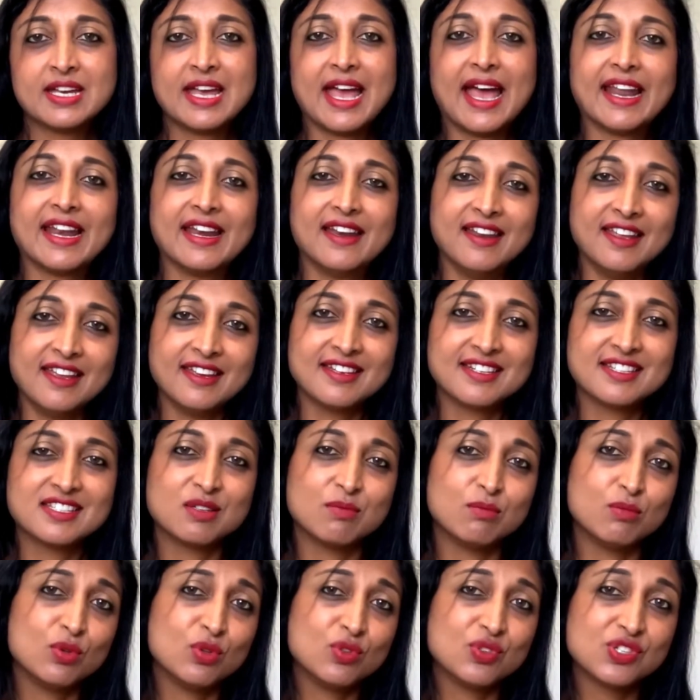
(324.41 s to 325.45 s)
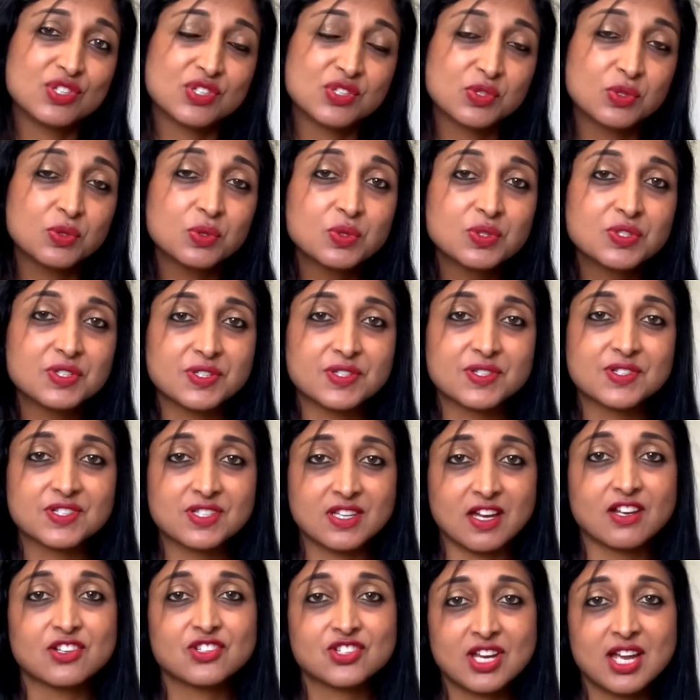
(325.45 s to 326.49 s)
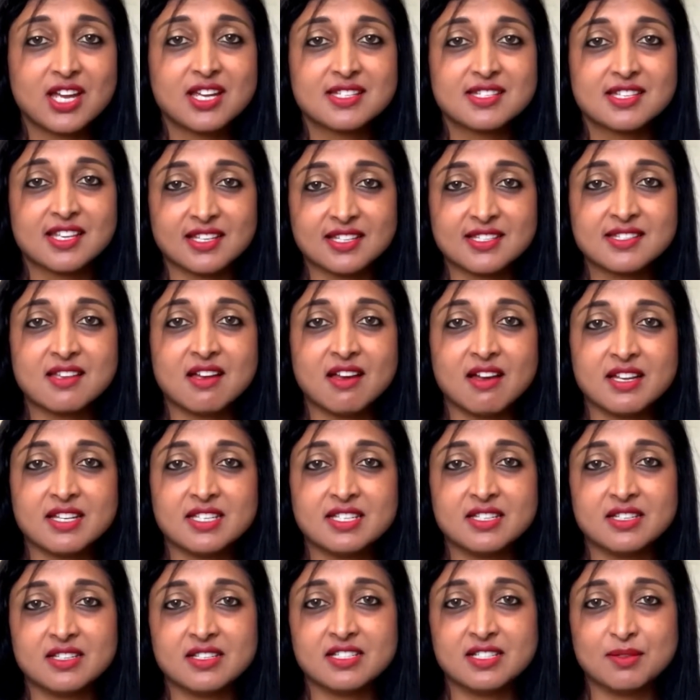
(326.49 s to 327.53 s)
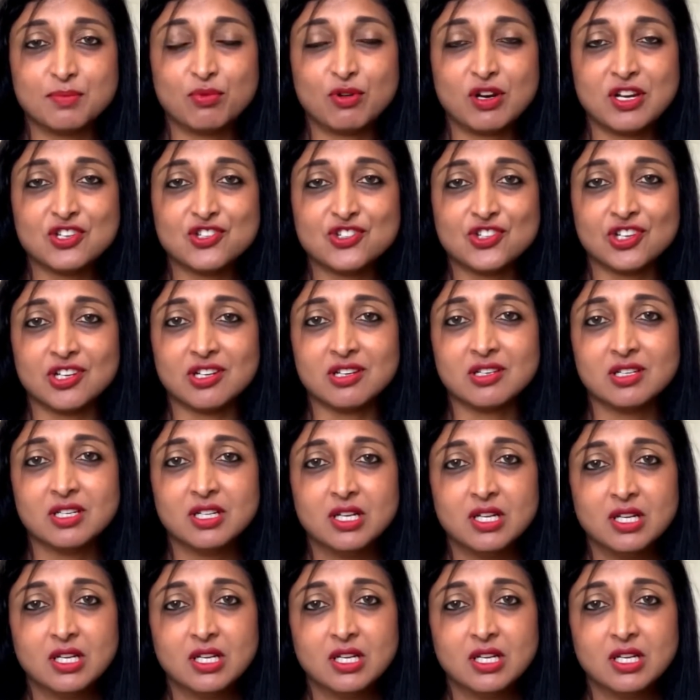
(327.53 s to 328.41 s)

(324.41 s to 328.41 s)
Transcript: and link to mood disorders such as anxiety and depression.